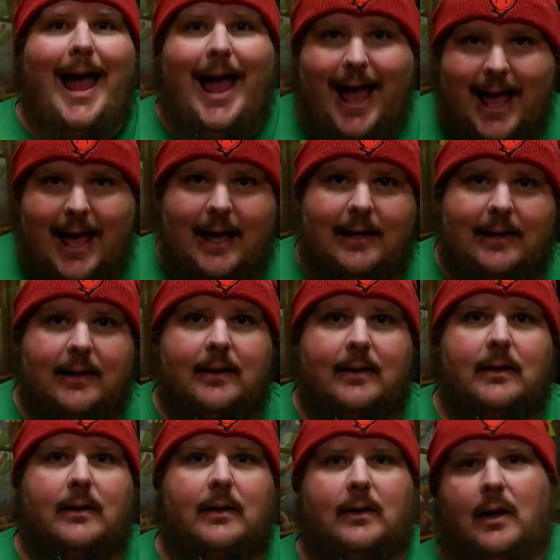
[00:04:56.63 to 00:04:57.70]
and
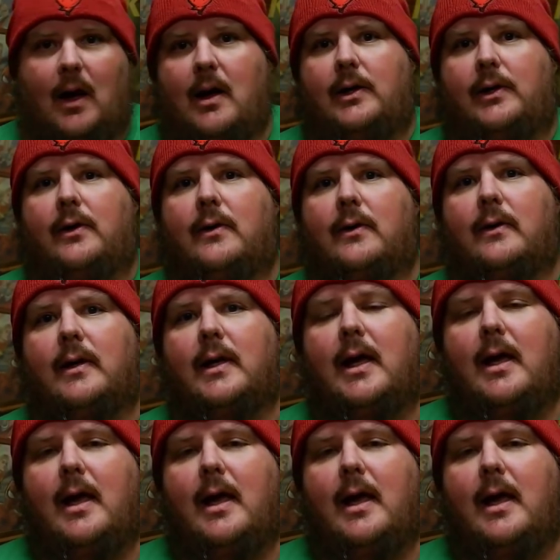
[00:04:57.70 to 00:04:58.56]
Gone Girl.